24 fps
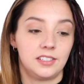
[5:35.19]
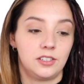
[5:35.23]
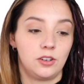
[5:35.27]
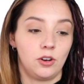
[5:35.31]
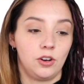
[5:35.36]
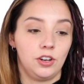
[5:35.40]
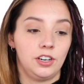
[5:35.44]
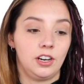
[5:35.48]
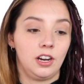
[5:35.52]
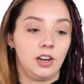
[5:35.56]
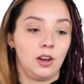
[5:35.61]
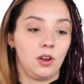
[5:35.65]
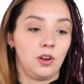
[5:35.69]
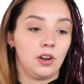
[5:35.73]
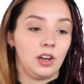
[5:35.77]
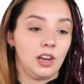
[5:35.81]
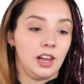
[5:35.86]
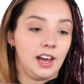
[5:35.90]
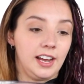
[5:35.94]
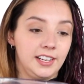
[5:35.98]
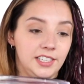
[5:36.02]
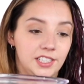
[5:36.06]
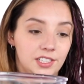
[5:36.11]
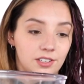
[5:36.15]
gotten a lot
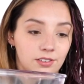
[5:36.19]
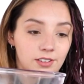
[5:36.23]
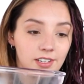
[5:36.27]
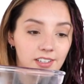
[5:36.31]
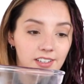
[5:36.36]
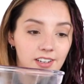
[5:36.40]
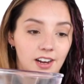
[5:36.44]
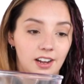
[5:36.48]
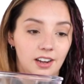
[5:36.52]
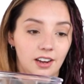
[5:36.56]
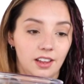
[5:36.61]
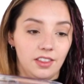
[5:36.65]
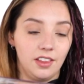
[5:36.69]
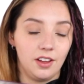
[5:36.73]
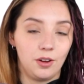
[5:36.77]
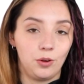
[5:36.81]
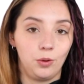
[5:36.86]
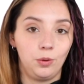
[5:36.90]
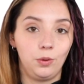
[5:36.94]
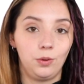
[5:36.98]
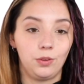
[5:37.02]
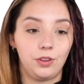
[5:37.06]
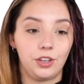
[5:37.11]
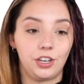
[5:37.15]
lighter in colour, that
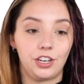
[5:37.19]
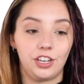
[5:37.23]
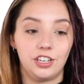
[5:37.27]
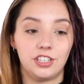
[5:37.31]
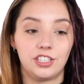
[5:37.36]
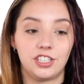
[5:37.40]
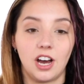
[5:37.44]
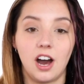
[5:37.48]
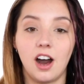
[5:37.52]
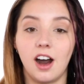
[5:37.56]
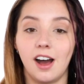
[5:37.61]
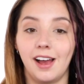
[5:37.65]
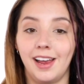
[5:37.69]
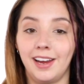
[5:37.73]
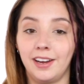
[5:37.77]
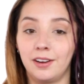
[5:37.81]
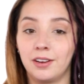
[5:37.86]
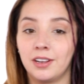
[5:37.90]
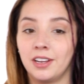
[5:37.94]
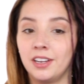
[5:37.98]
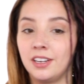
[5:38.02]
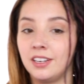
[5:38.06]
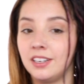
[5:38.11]
all the good dye